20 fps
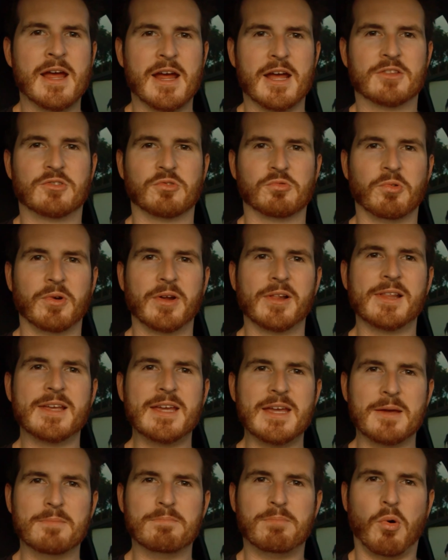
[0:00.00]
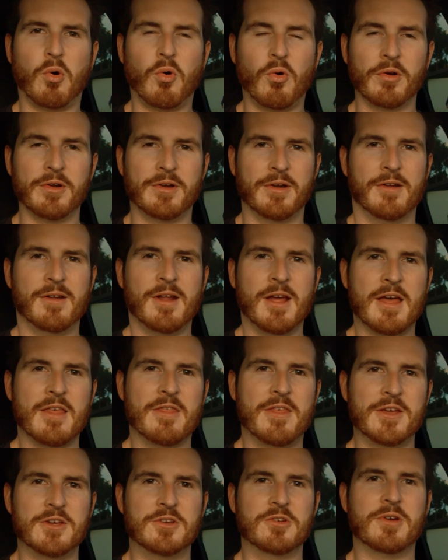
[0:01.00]
It's really important
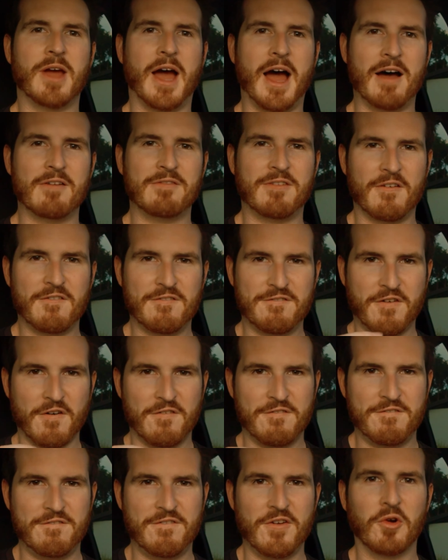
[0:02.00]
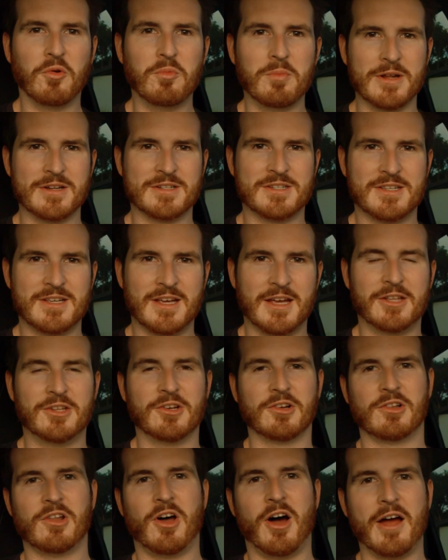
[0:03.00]
that you have fulfillment in
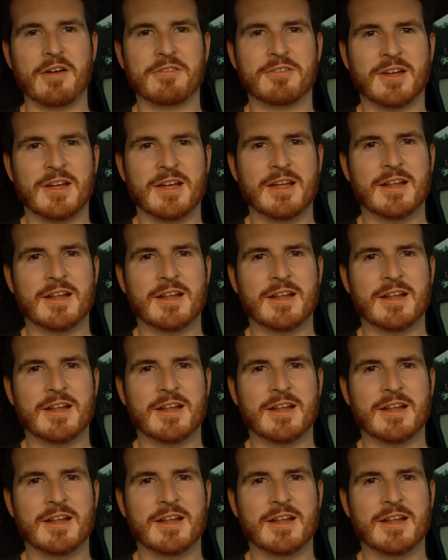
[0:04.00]
your life.